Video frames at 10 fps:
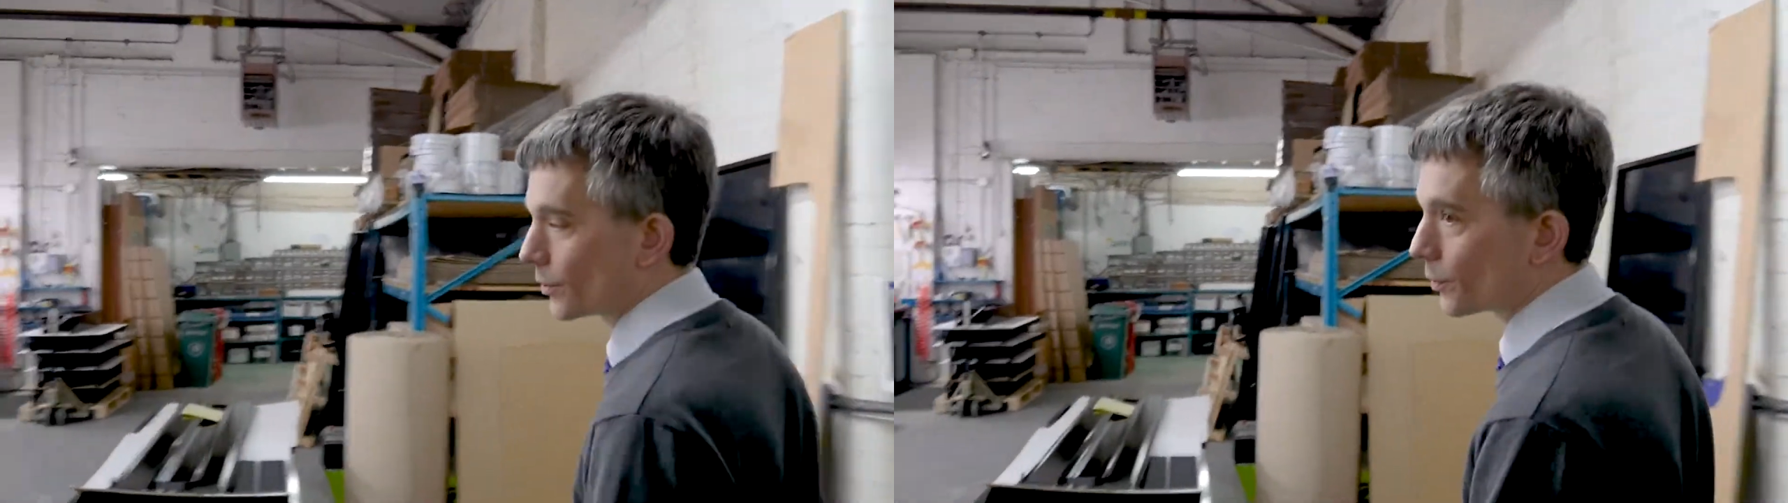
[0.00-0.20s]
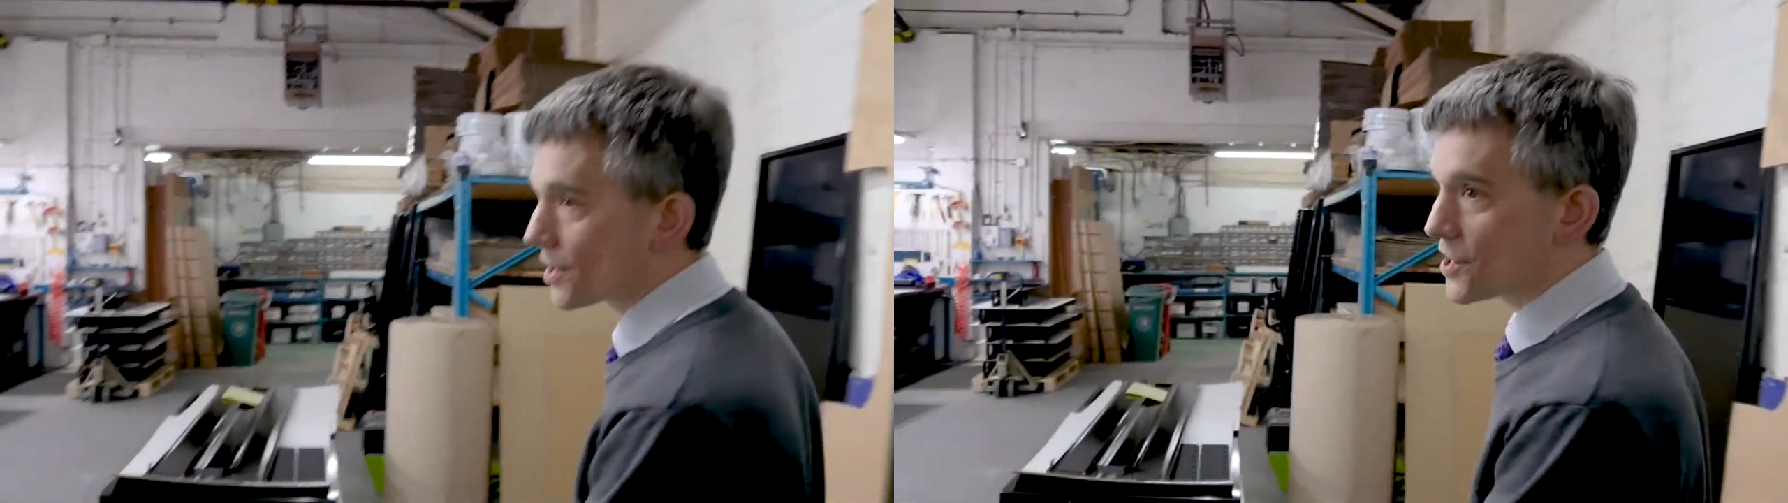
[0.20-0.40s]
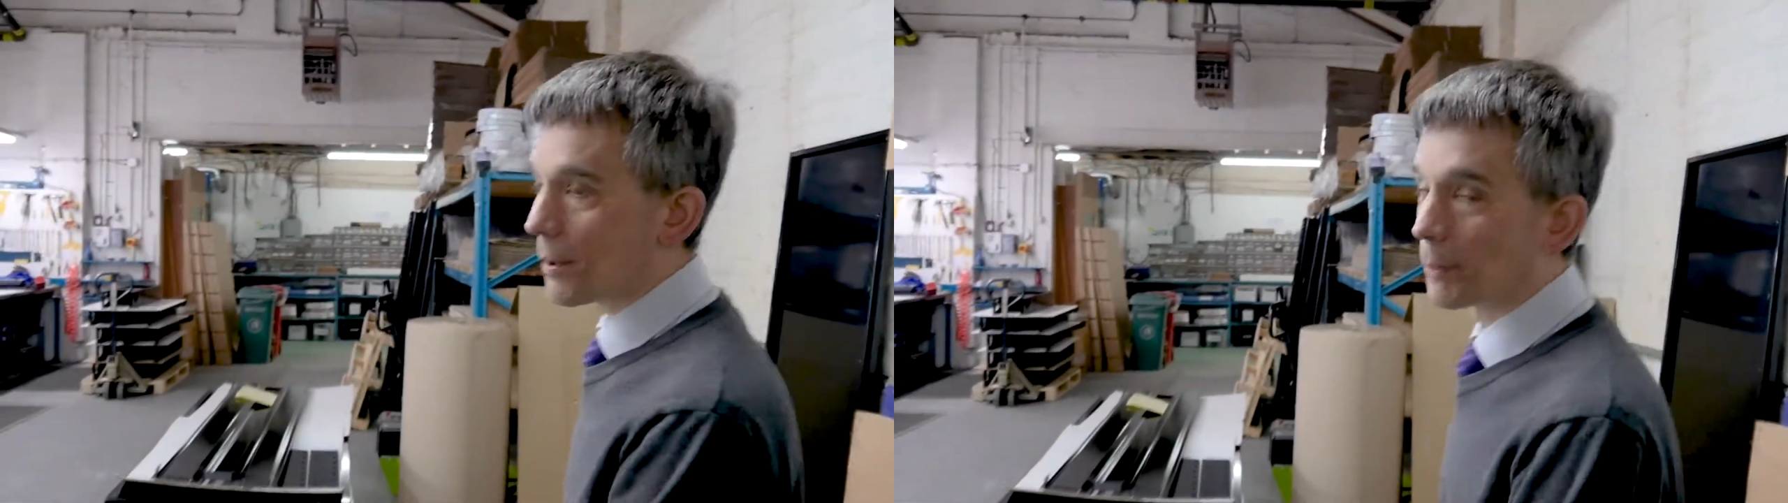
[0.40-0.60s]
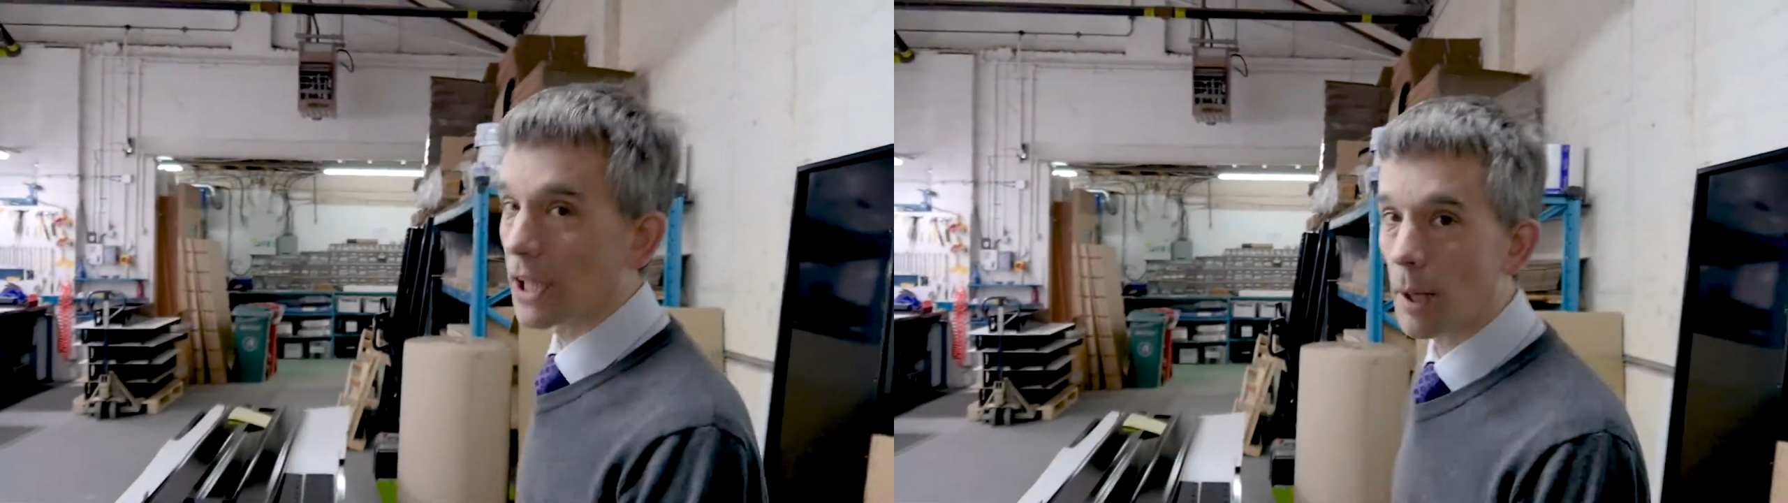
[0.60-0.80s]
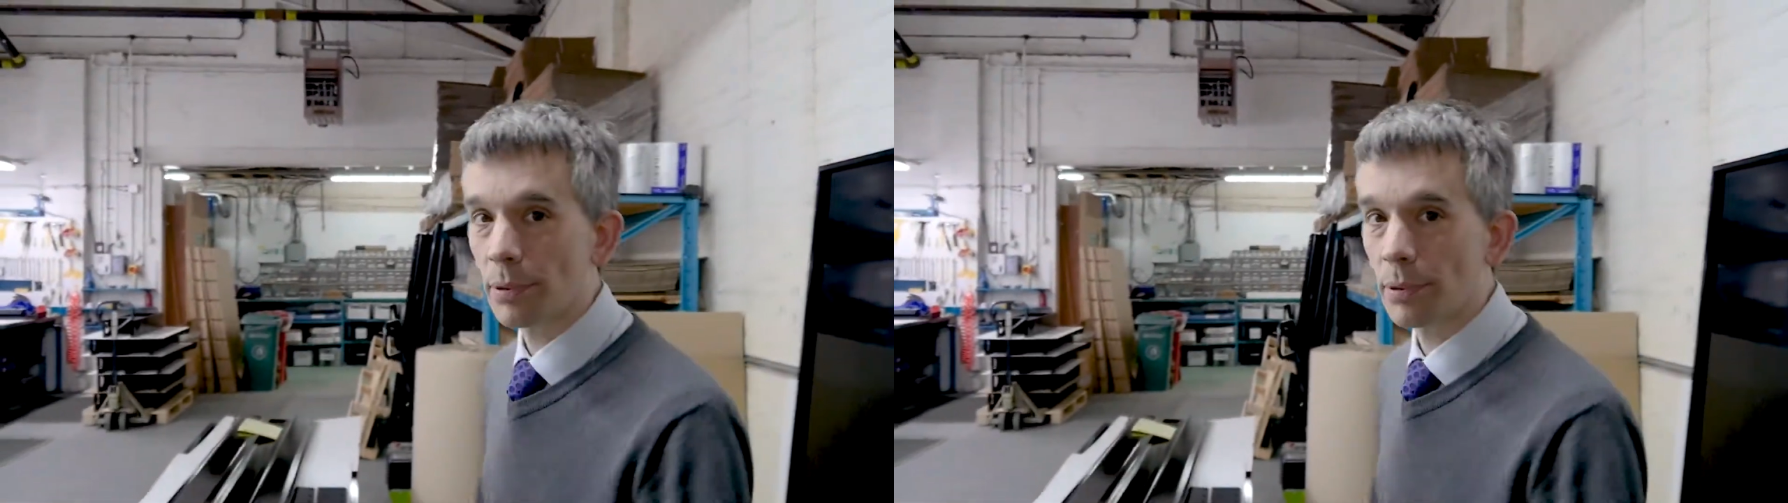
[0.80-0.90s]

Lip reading: we assemble our